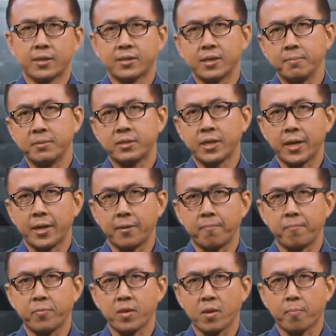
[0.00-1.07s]
Some say
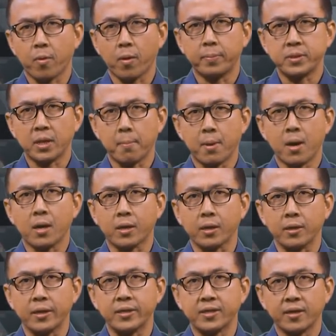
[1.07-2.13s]
the property
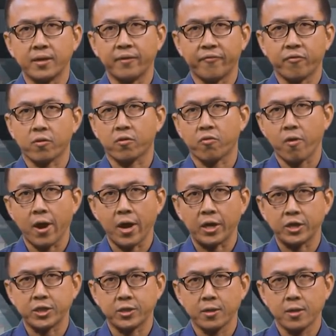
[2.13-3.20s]
market is headed for a
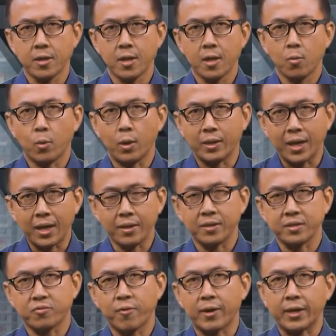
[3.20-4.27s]
crash, while
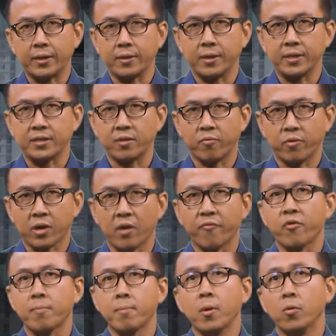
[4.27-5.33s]
others reckon it's in
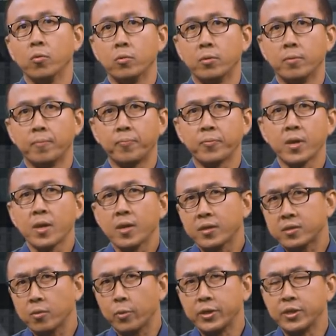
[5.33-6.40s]
recovery mode.
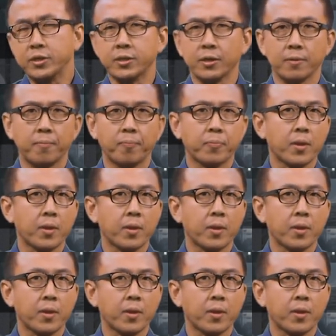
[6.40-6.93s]
So which is it?